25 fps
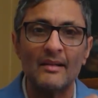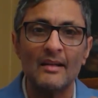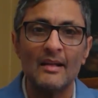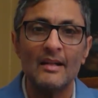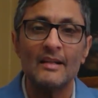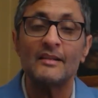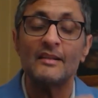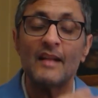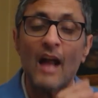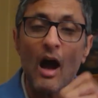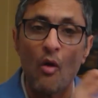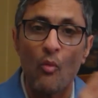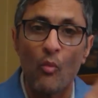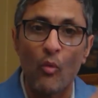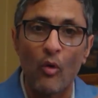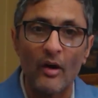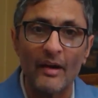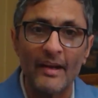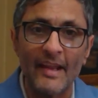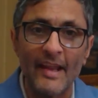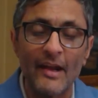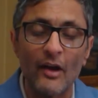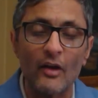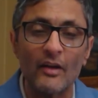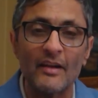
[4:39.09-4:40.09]
now
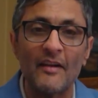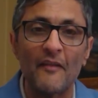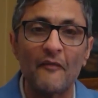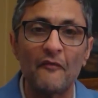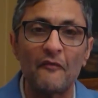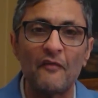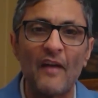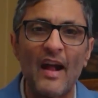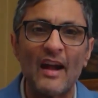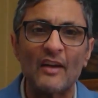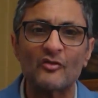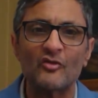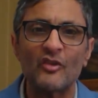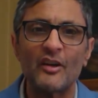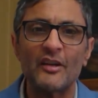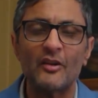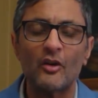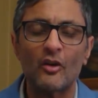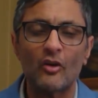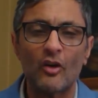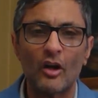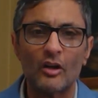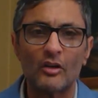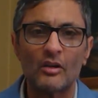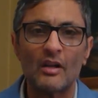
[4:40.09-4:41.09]
working on the factory to
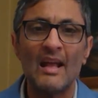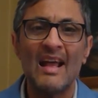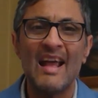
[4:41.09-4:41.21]
cut,